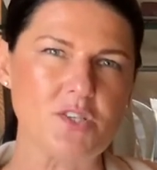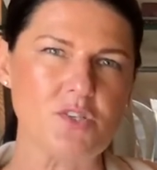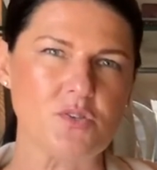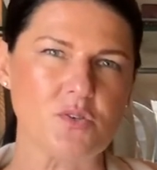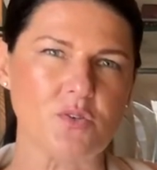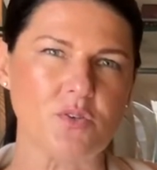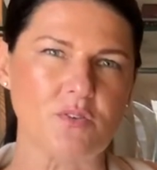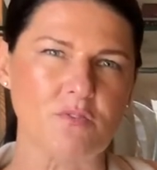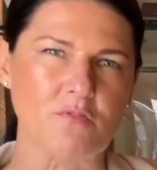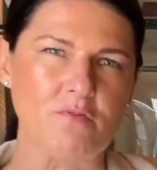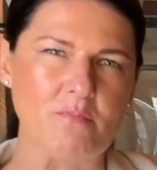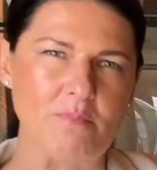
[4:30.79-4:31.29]

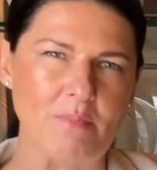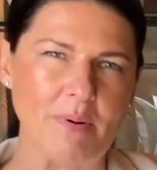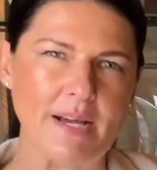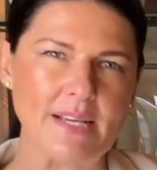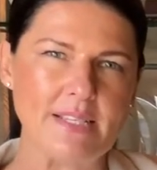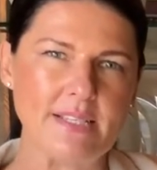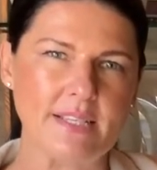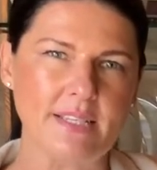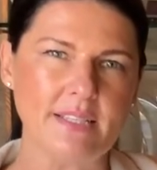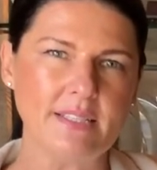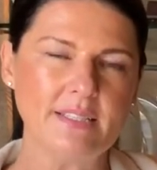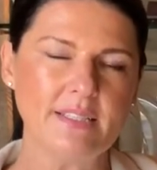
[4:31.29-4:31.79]
sort of
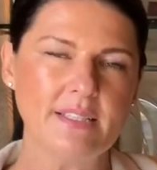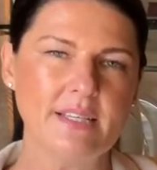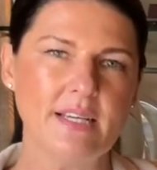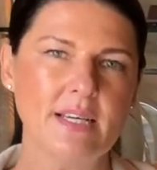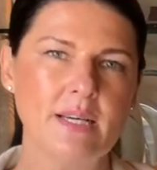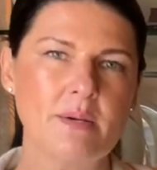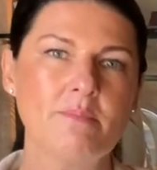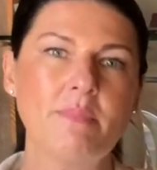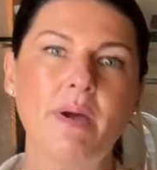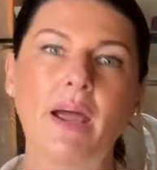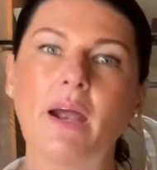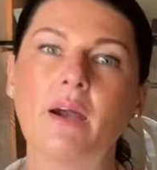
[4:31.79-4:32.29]
butter,
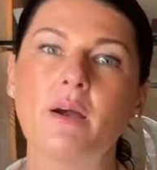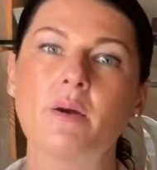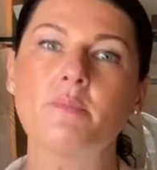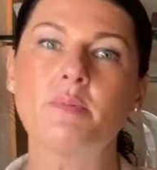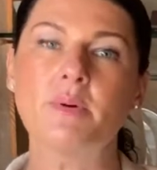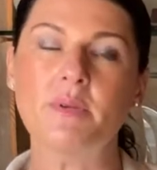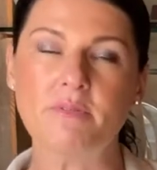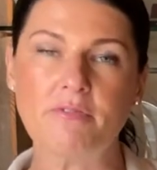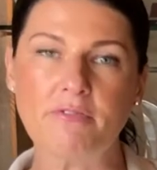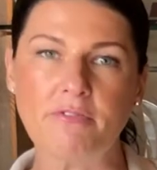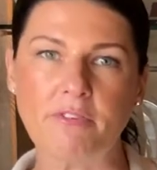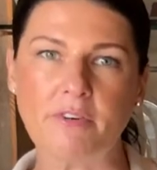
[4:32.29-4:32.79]

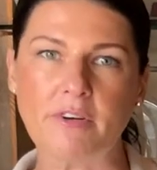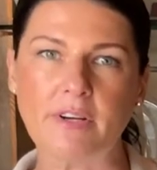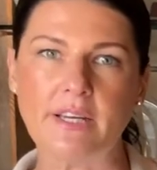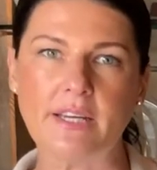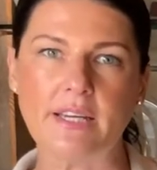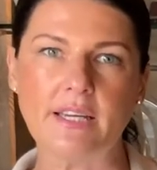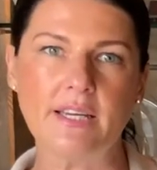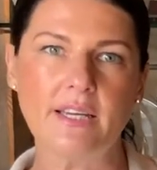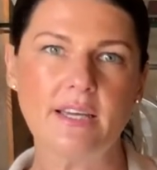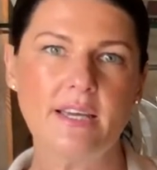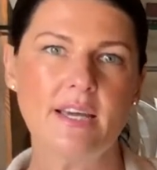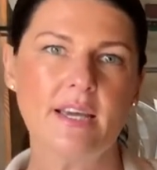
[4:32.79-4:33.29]
paraben
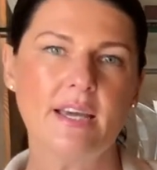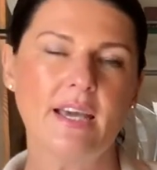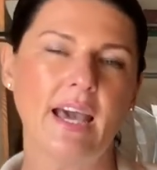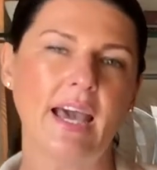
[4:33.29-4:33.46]
free.